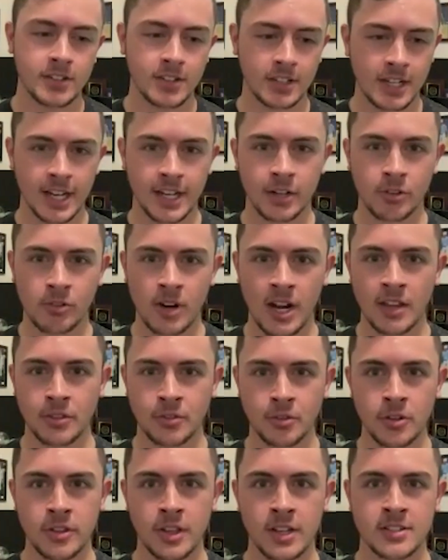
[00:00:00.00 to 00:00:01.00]
to kind of grind
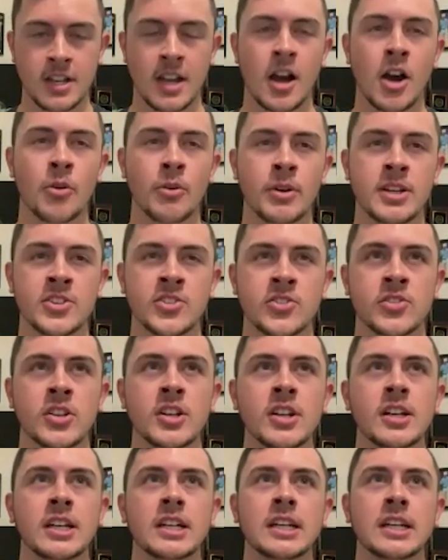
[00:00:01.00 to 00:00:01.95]
through things, I always